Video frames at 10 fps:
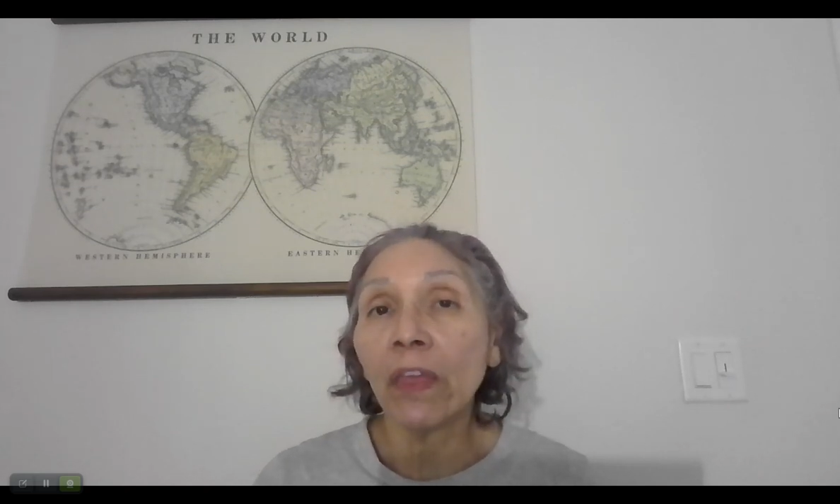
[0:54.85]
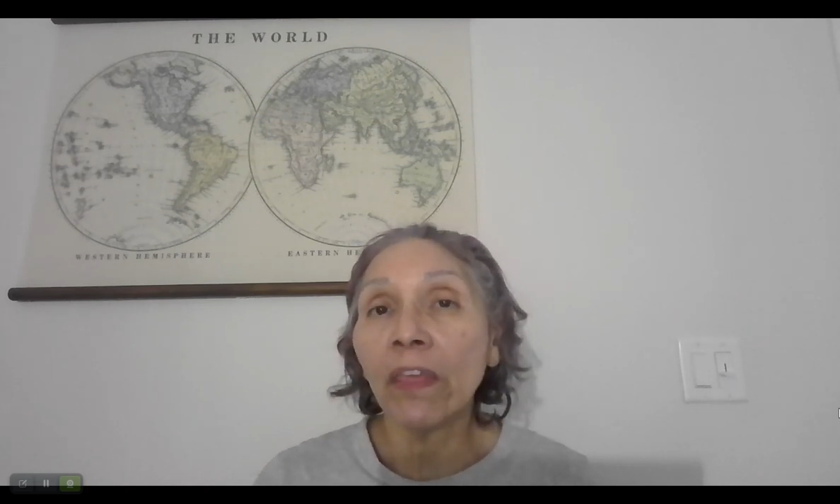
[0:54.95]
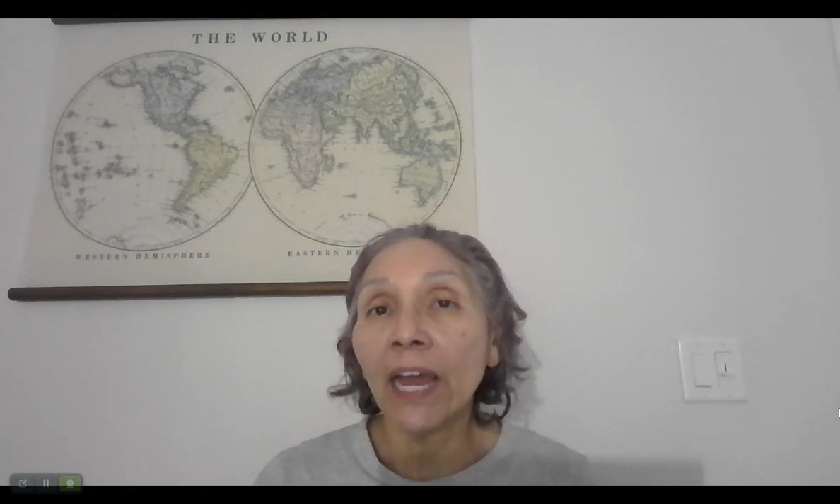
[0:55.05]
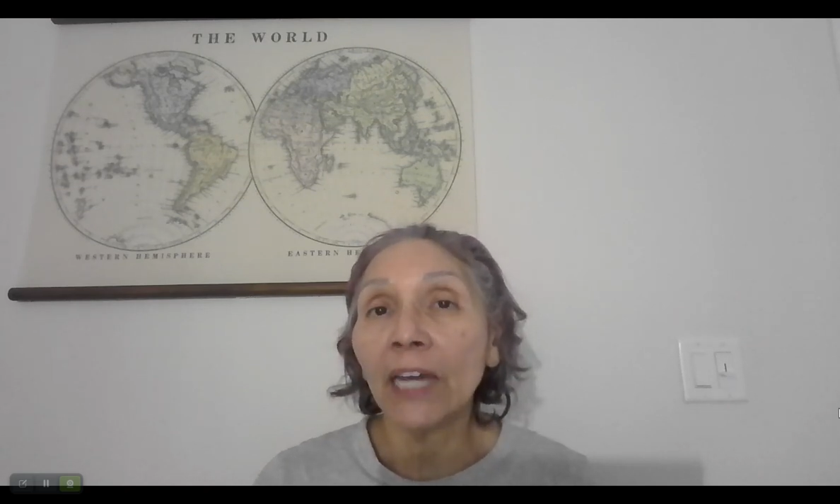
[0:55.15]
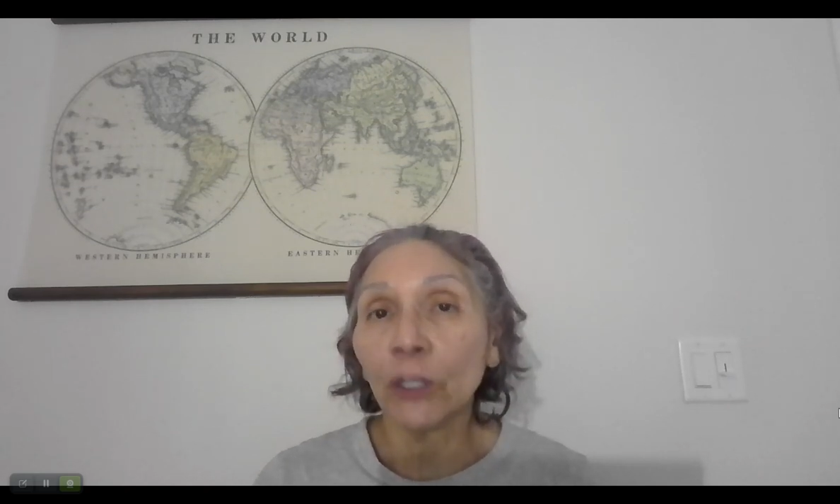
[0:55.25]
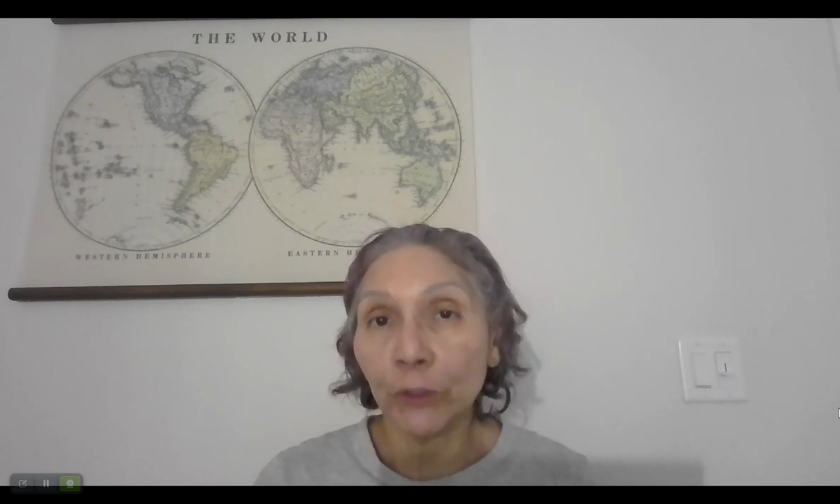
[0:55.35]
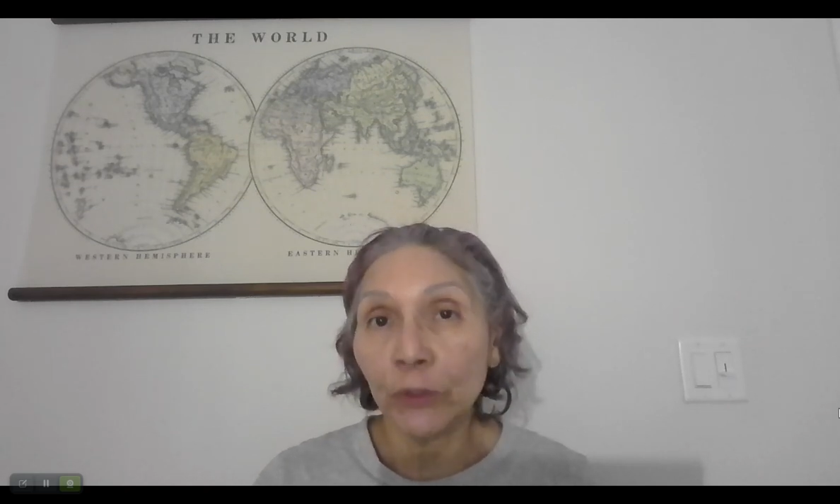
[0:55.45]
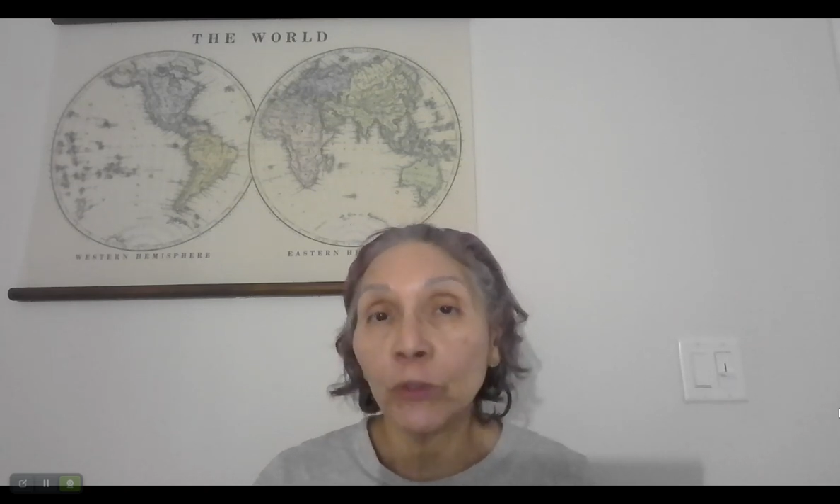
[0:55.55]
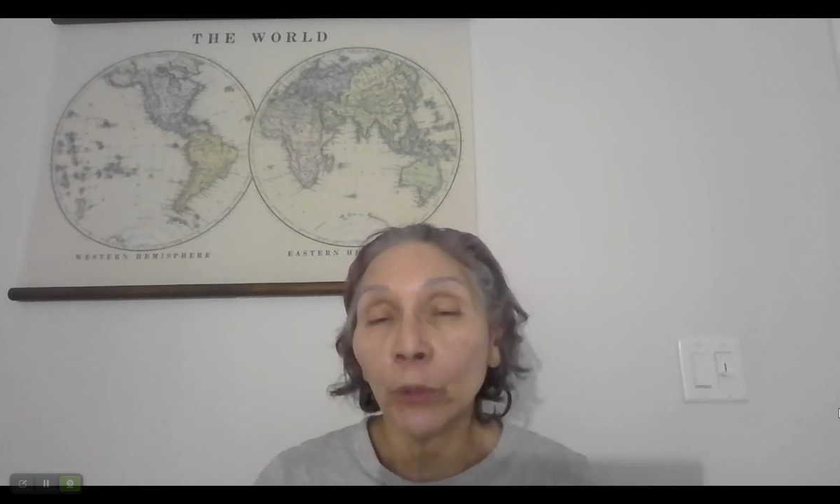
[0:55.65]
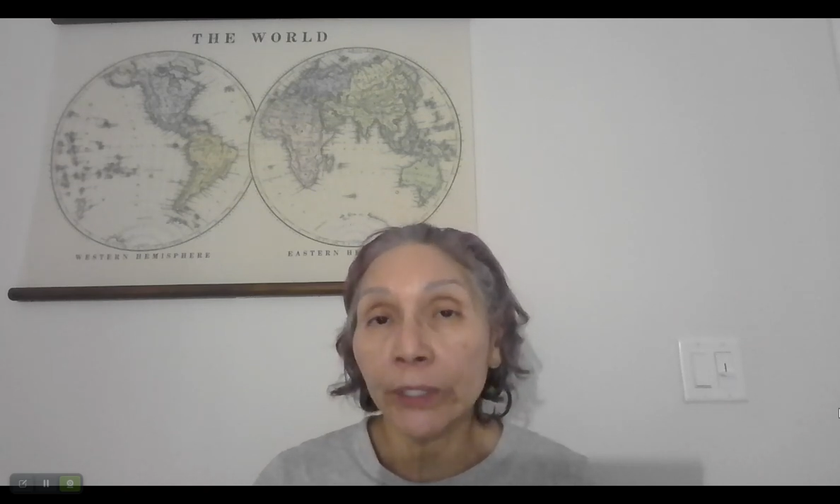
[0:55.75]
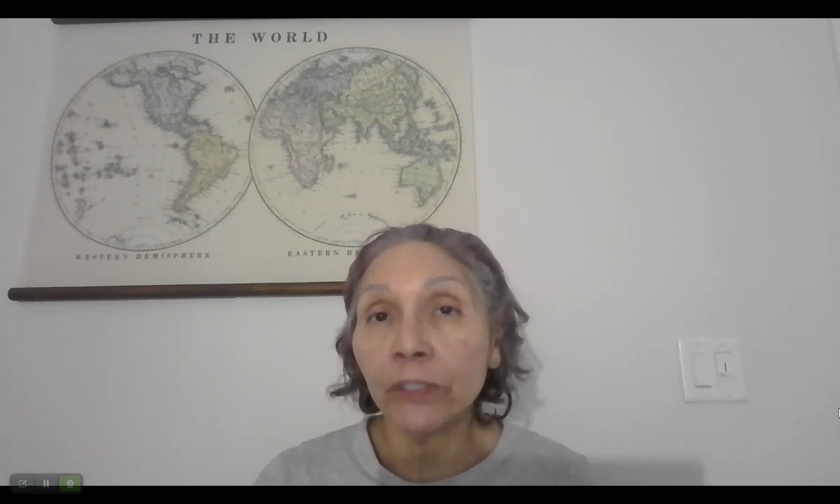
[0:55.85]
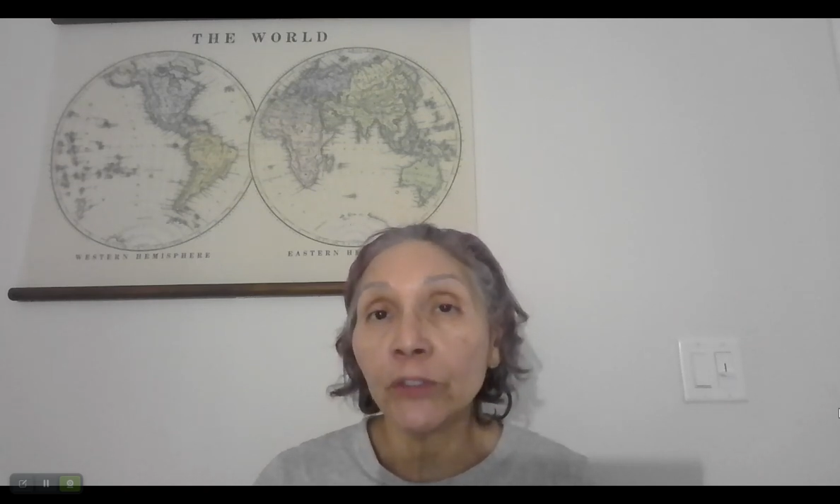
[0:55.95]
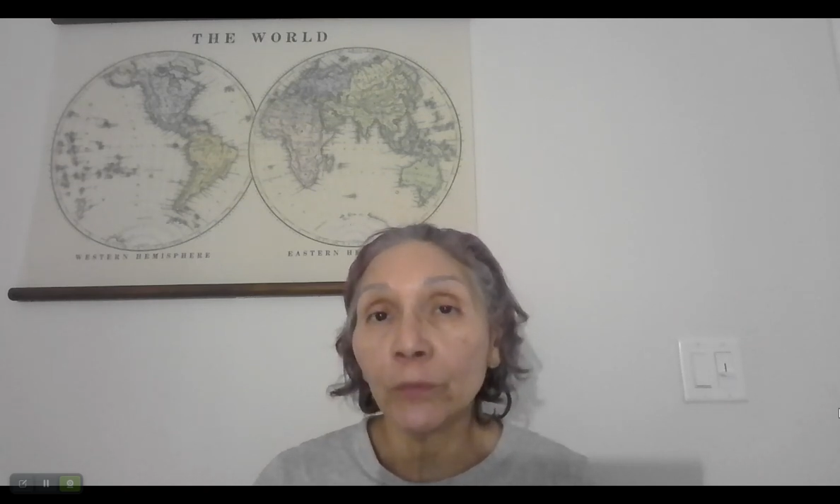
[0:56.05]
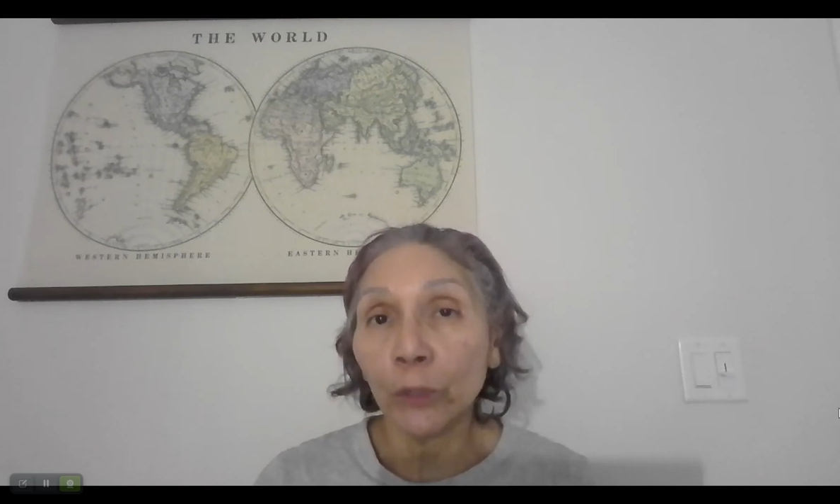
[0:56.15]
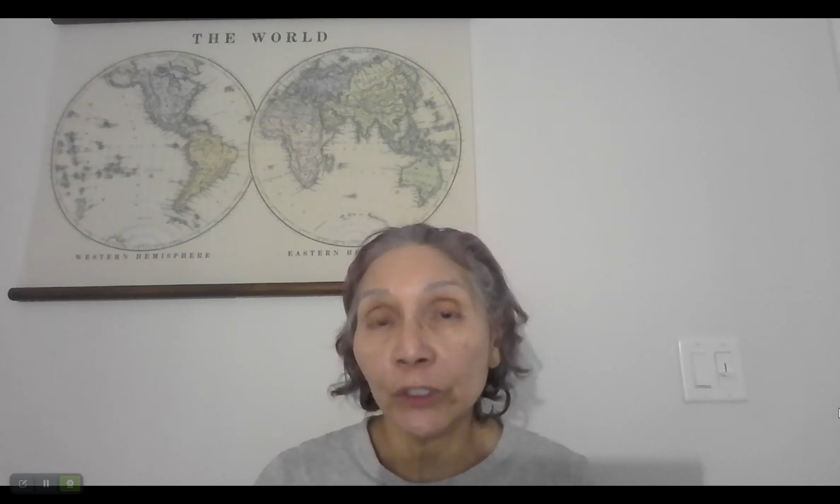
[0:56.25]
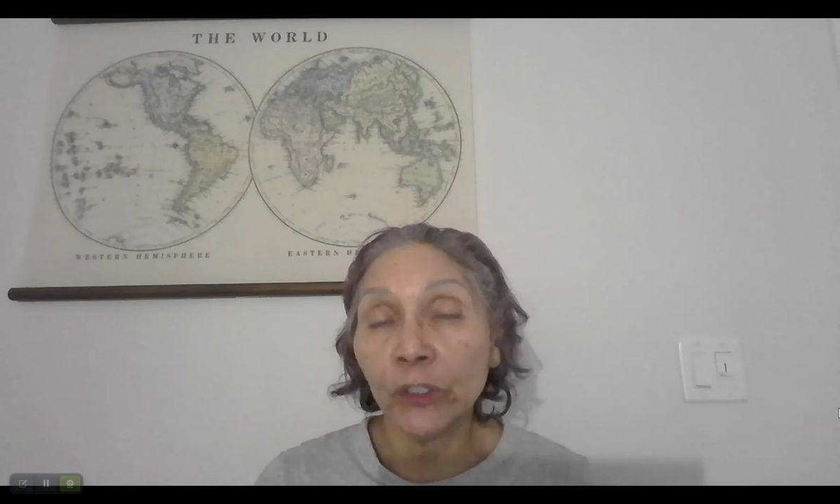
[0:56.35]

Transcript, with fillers: that are tutorials for